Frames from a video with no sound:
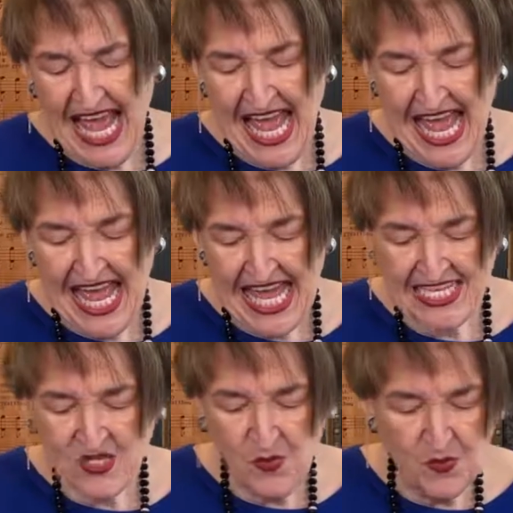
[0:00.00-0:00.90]

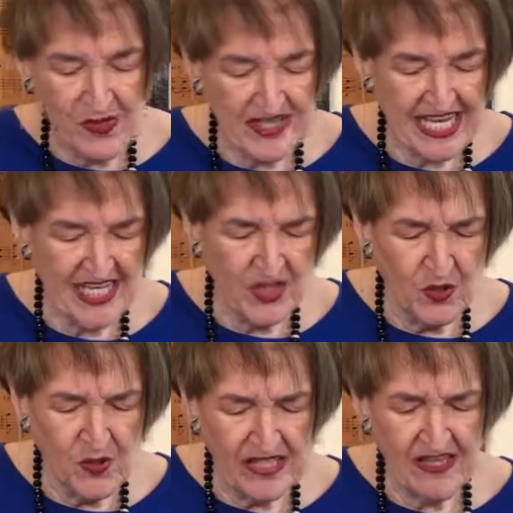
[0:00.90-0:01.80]
and with a
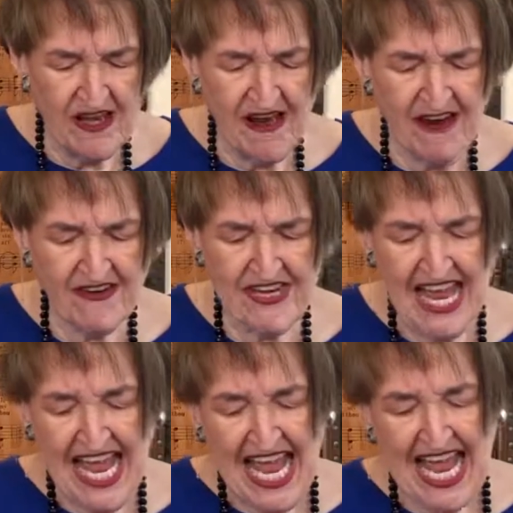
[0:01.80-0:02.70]
loyal heart,
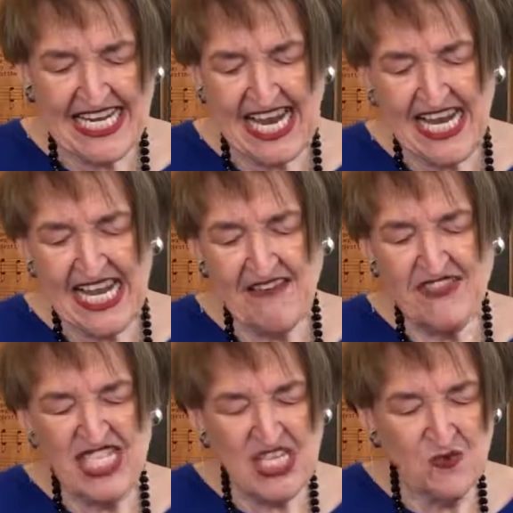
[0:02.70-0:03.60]
and I
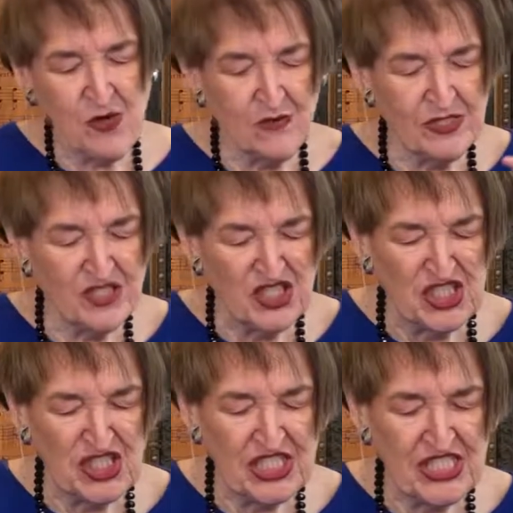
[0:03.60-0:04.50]
have done what was
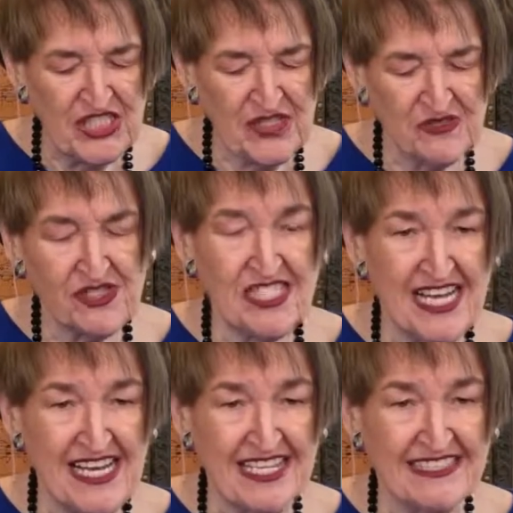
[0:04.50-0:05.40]
good in your
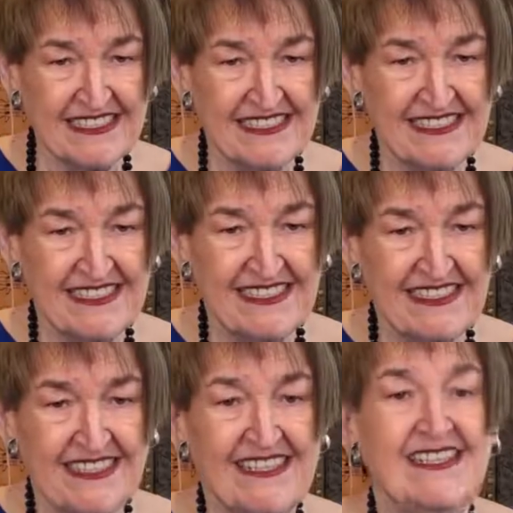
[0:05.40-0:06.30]
sight.
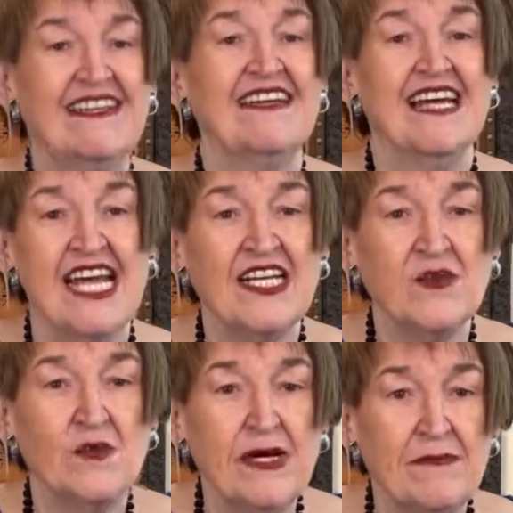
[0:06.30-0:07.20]
And he
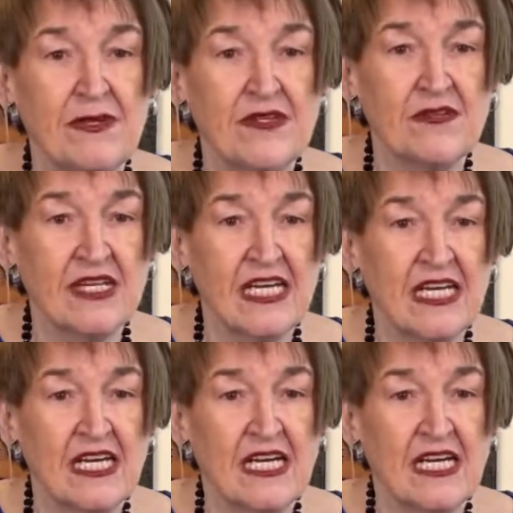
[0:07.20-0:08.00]
wept bitterly.